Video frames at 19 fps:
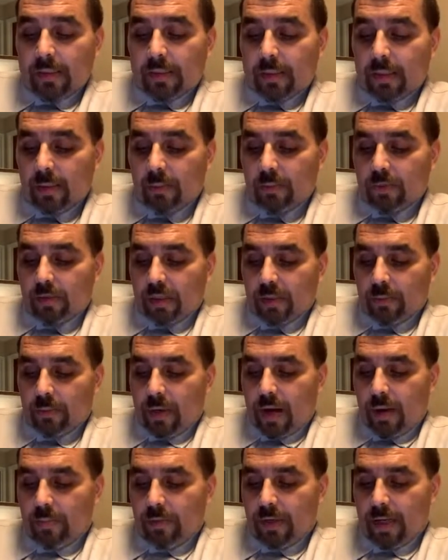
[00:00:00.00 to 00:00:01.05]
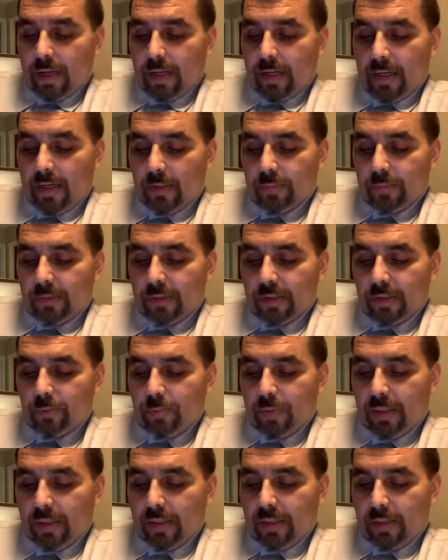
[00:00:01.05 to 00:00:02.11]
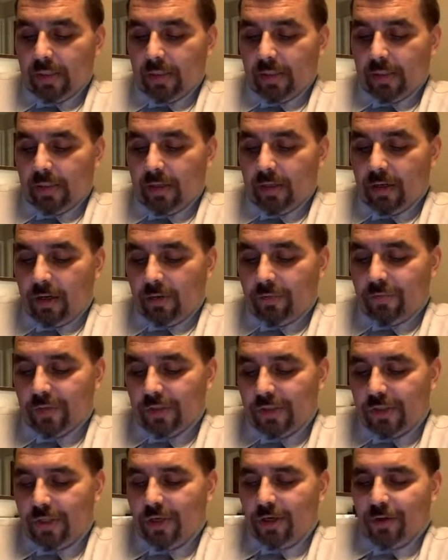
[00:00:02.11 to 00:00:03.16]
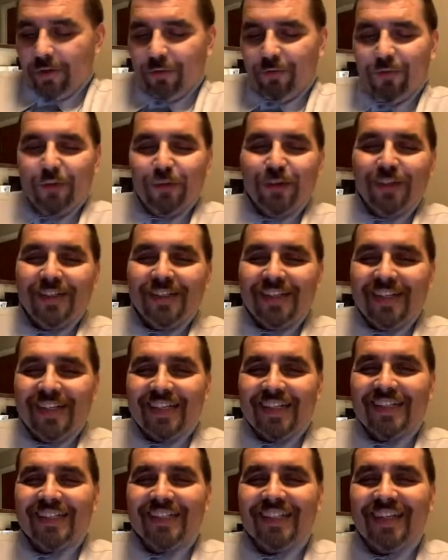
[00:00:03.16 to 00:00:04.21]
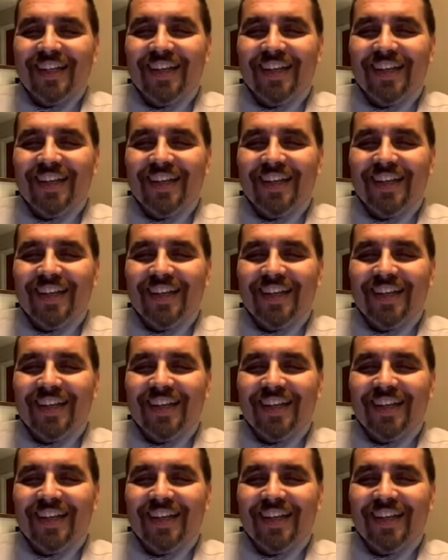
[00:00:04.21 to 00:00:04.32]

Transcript: Timo said, Mom, you got to help this big kid get off his junk food addiction.